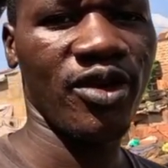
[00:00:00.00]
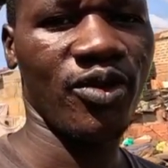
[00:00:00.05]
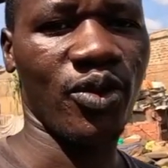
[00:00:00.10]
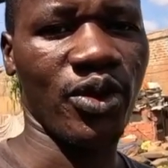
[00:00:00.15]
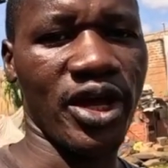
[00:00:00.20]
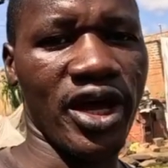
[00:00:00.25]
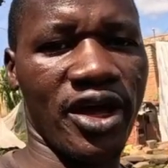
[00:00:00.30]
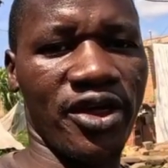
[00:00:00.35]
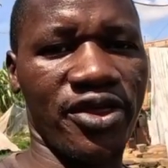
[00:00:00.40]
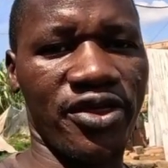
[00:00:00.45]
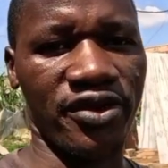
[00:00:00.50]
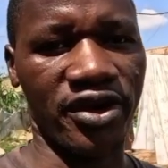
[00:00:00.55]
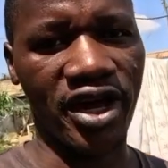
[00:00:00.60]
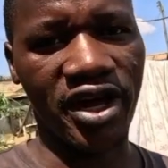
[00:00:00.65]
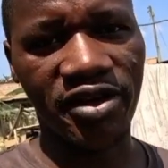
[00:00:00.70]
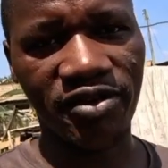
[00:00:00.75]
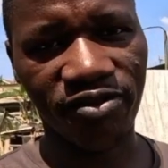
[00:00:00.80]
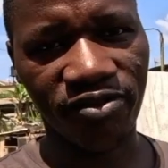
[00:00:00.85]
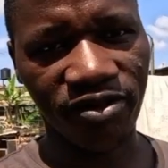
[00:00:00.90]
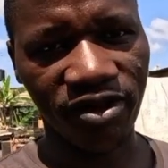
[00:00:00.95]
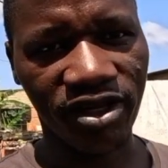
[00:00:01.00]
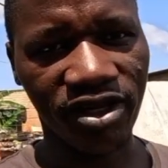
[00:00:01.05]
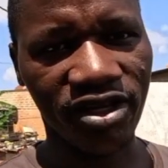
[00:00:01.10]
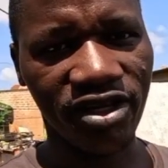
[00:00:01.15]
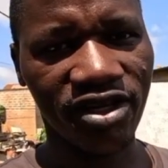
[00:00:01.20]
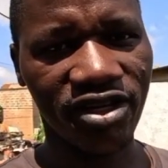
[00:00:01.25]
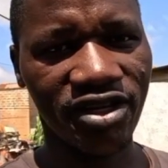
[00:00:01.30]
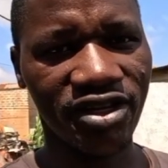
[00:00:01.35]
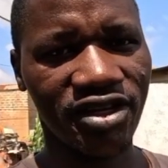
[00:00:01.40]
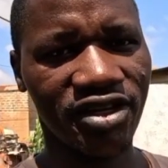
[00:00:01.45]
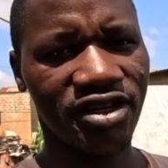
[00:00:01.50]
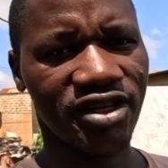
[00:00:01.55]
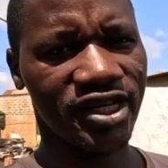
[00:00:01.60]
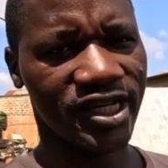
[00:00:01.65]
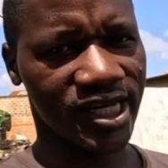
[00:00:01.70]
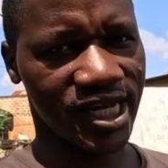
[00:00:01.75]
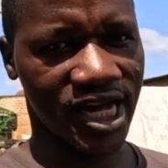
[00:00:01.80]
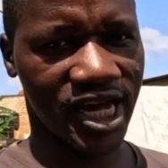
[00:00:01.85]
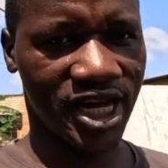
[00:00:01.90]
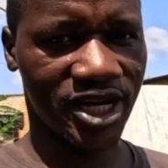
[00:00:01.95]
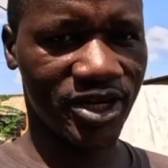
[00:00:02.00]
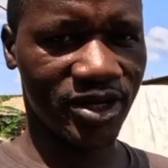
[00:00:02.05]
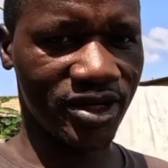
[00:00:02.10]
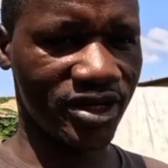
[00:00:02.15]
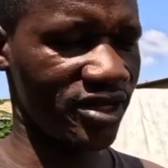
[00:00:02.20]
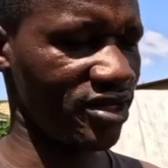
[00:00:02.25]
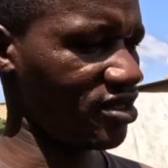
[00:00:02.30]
we are thriving and